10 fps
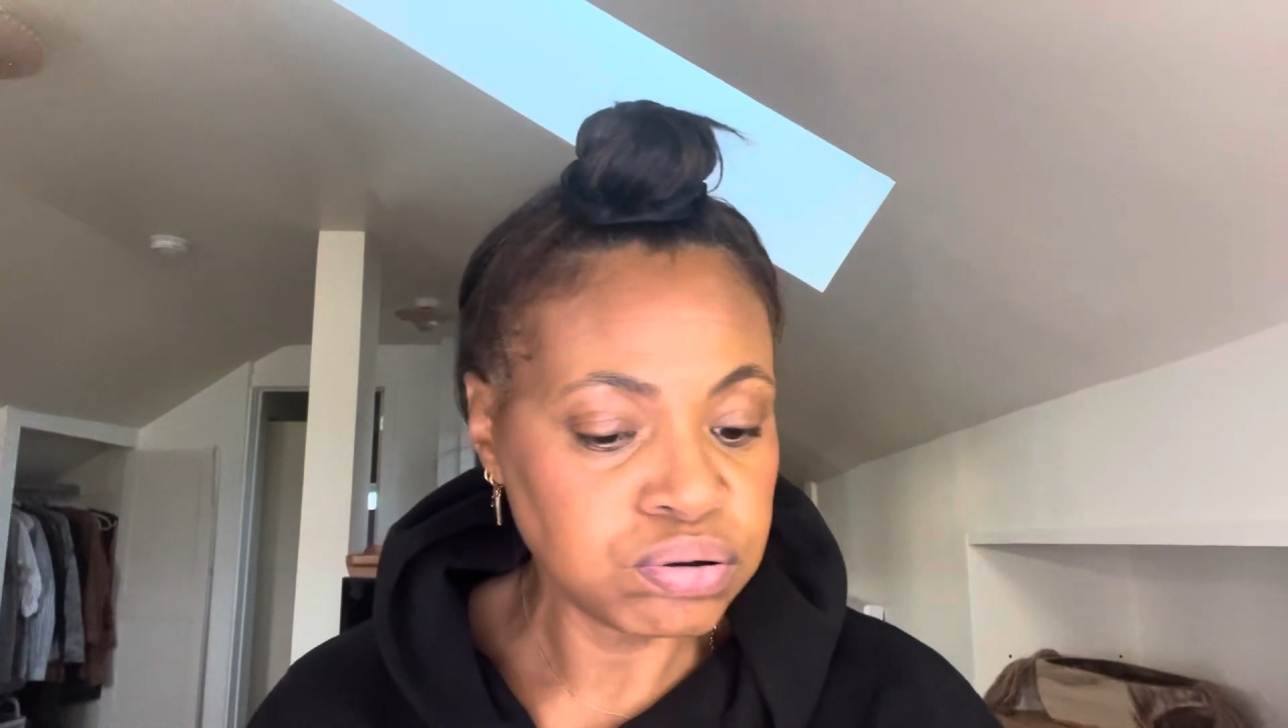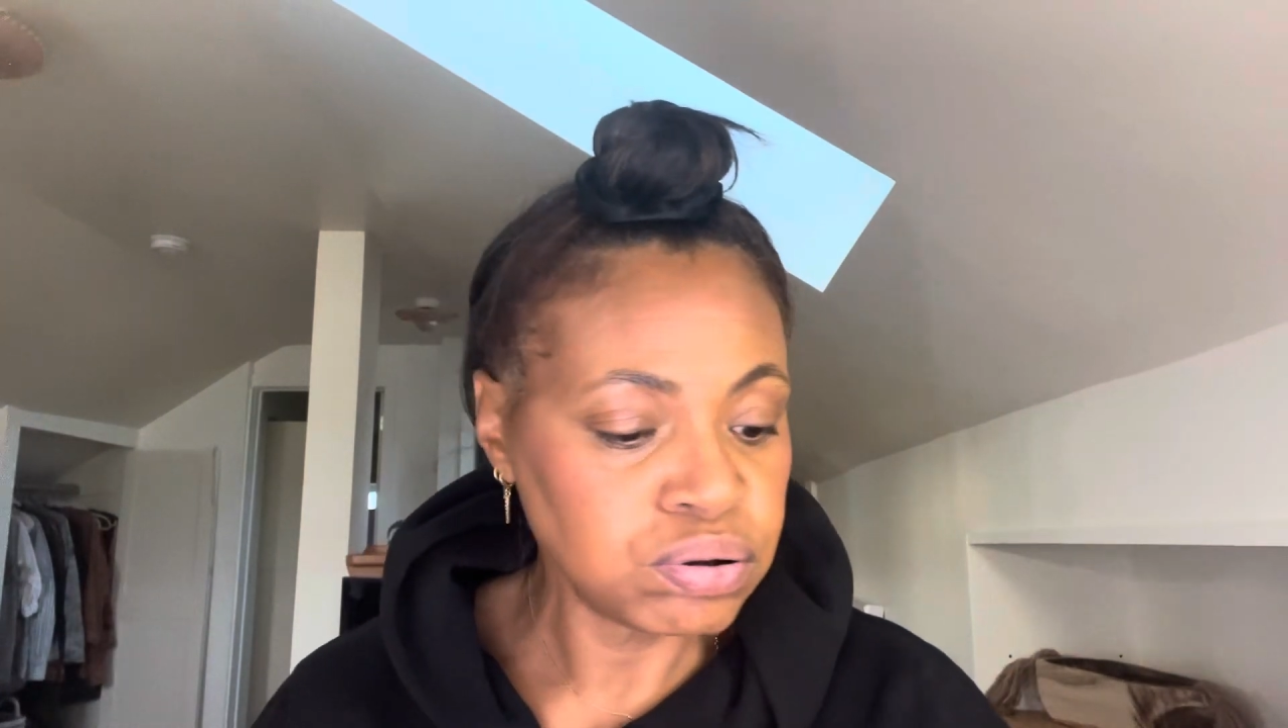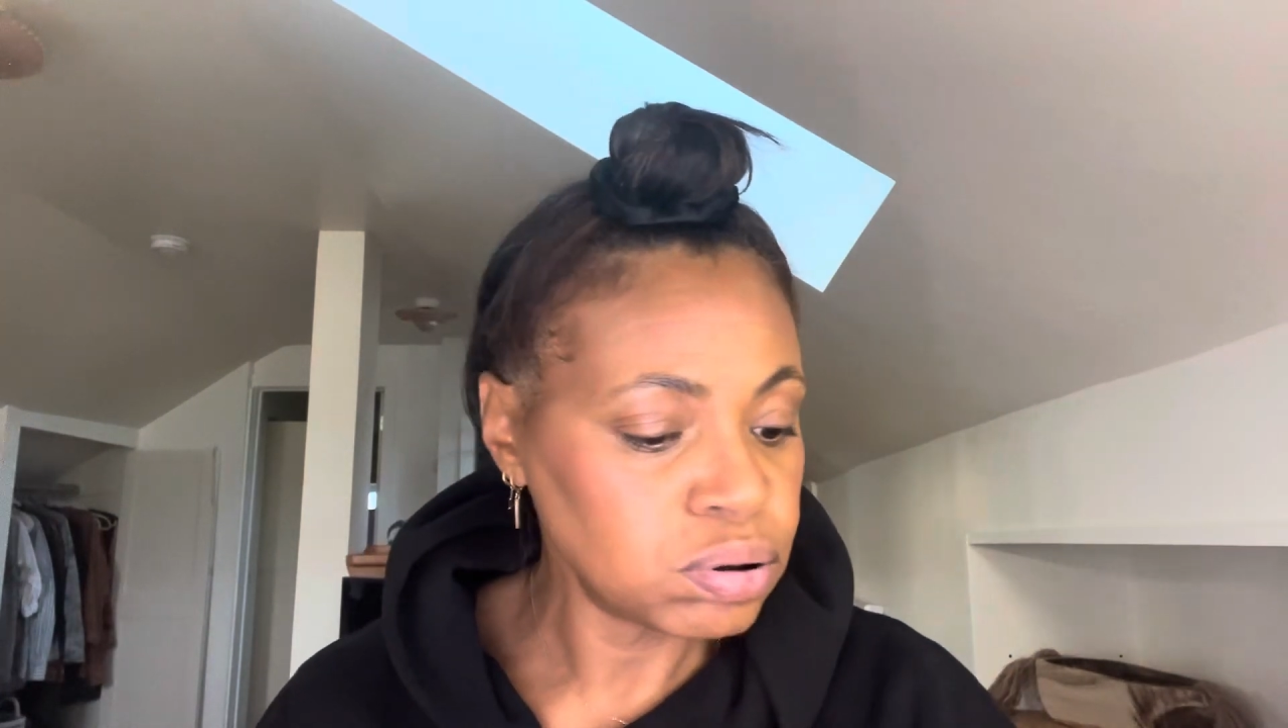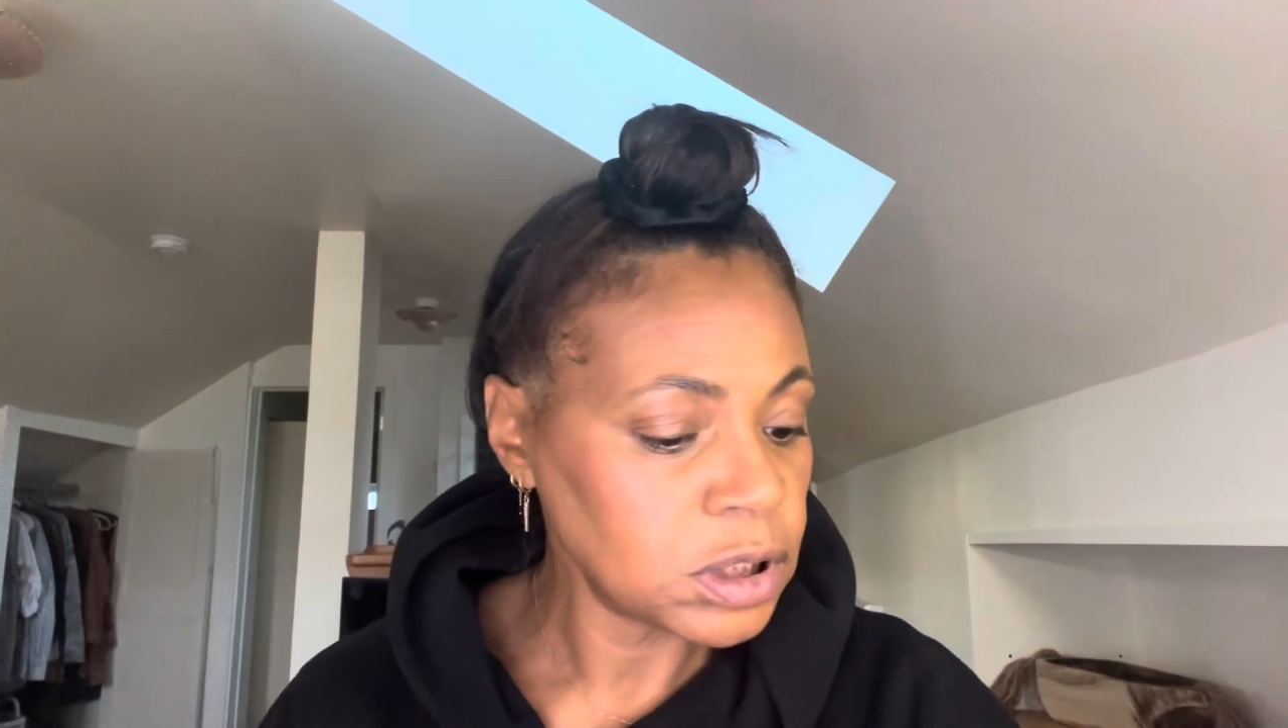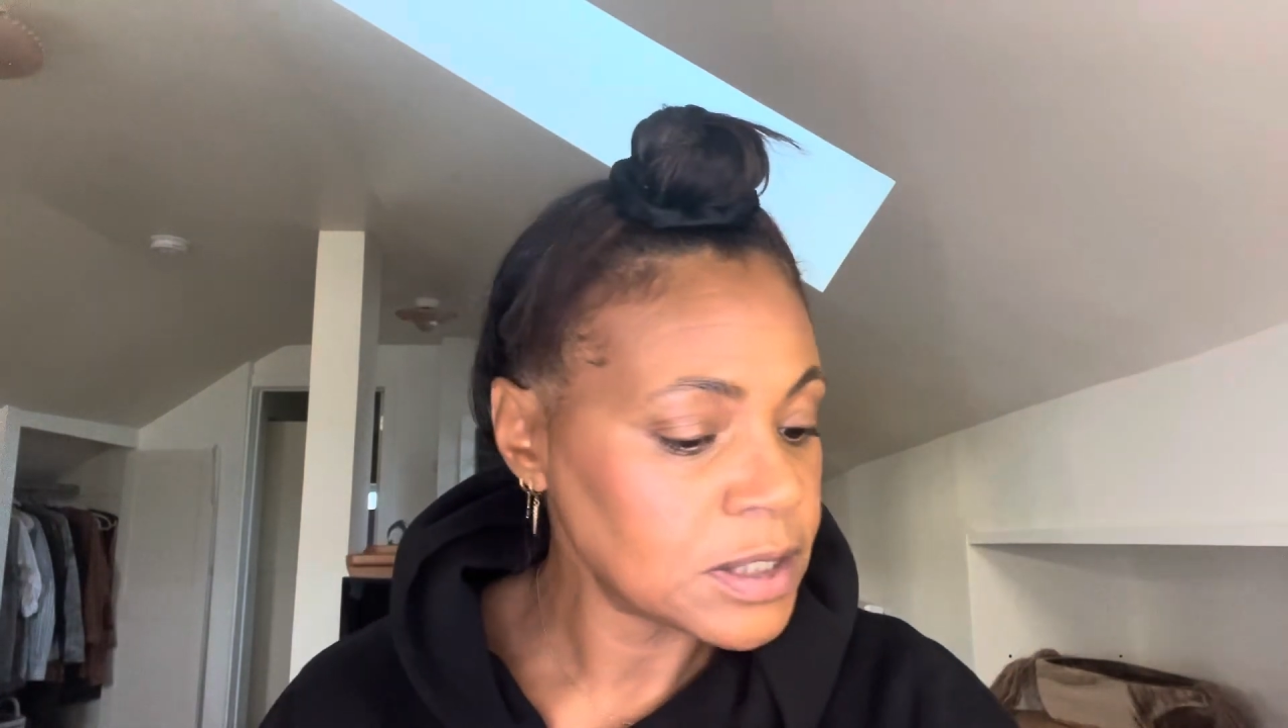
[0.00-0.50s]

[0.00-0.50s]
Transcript: Let's